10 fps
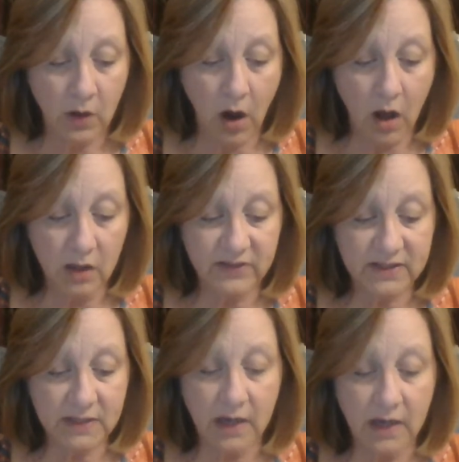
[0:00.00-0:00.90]
All of a
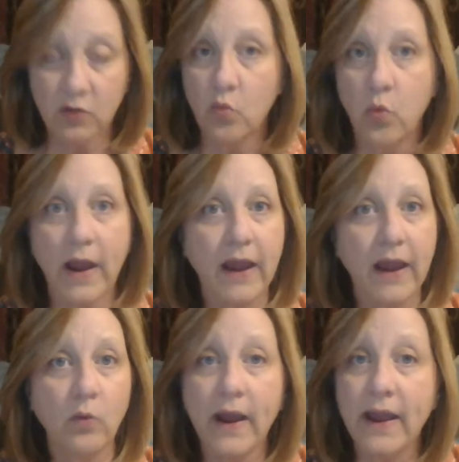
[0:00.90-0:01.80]
sudden,
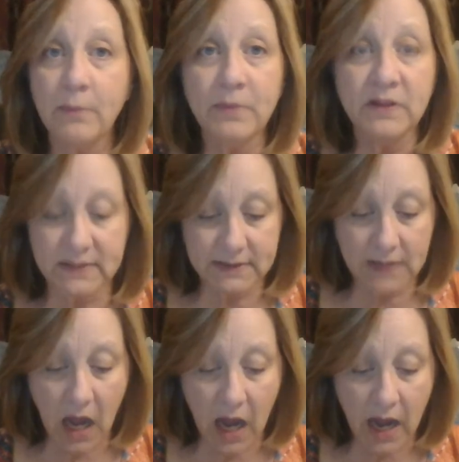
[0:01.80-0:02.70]
way, way up in the
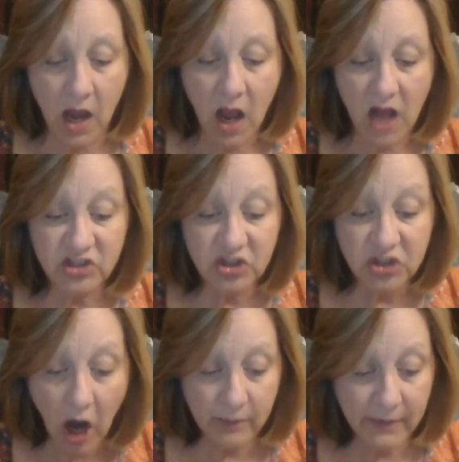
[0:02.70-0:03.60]
sky, a
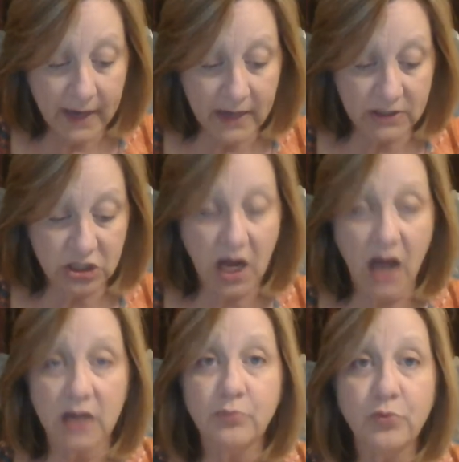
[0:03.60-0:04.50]
star began to
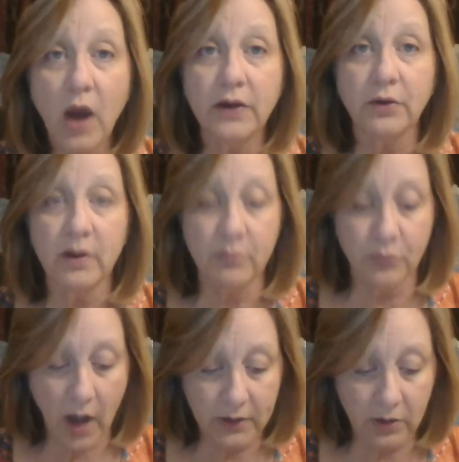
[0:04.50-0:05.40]
shine brighter and
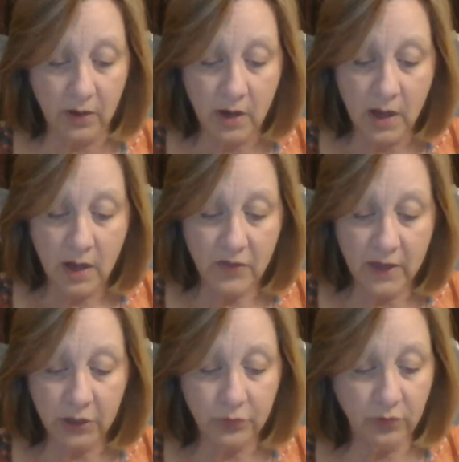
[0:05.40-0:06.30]
brighter.
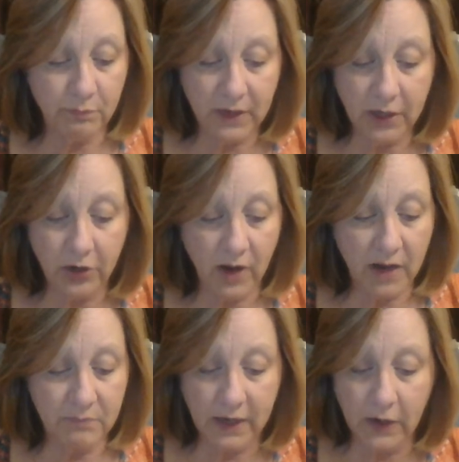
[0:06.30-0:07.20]
Then it grew bigger
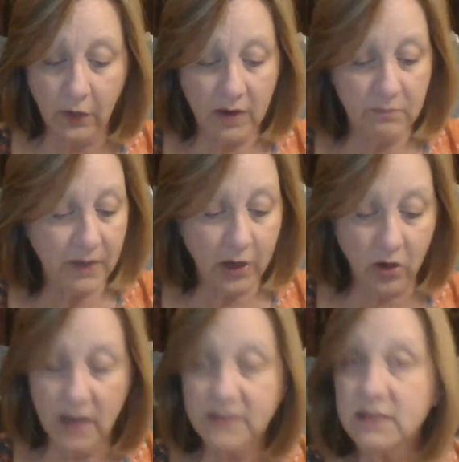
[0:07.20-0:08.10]
and bigger and
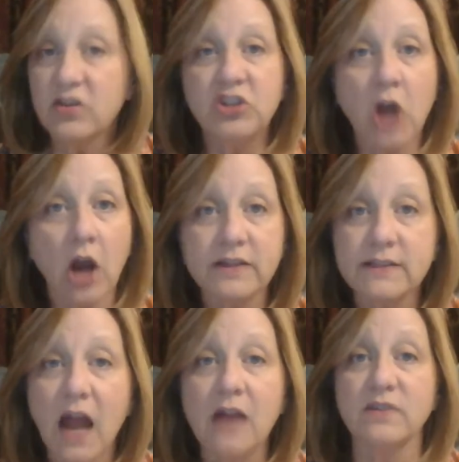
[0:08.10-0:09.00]
bigger until the dark
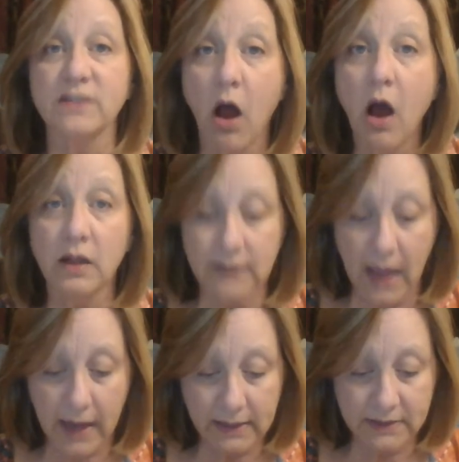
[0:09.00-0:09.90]
sky was all
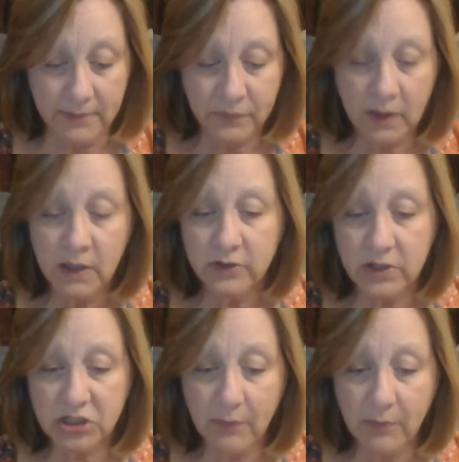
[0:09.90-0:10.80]
light. The
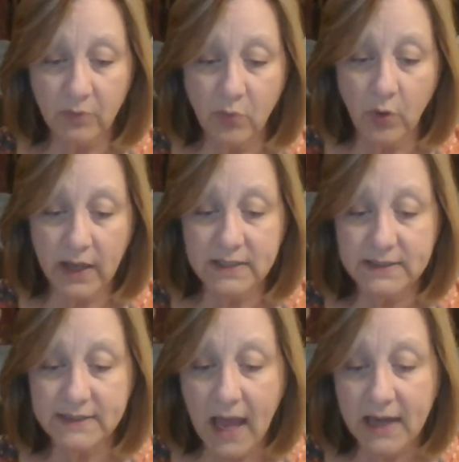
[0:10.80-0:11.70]
shepherd boy and
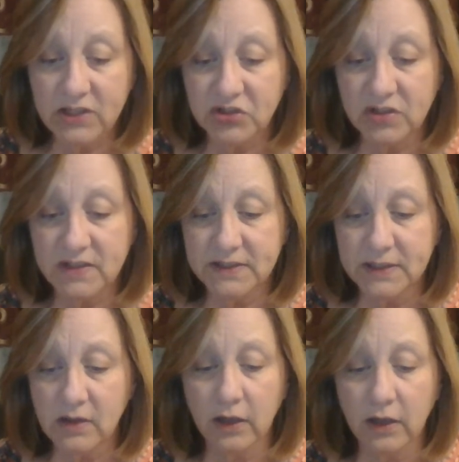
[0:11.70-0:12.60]
his daddy stood
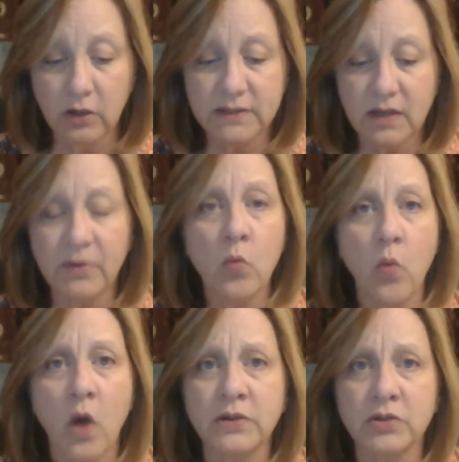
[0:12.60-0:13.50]
still and looked up in
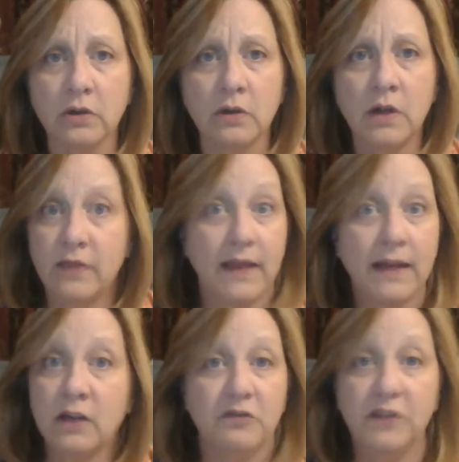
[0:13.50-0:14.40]
wonder. They
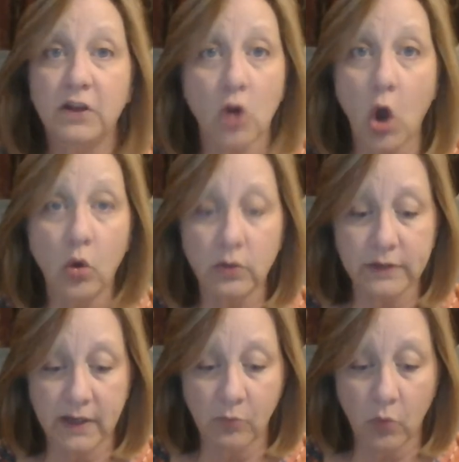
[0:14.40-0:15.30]
didn't feel cold
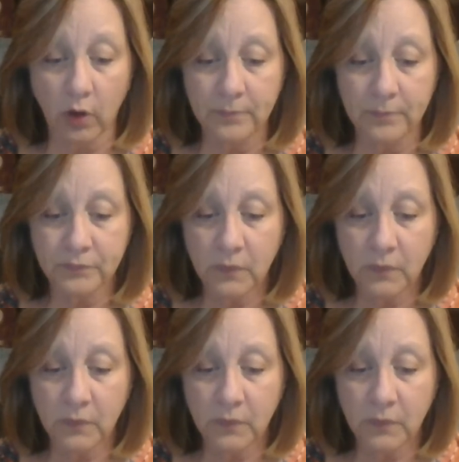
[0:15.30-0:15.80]
anymore.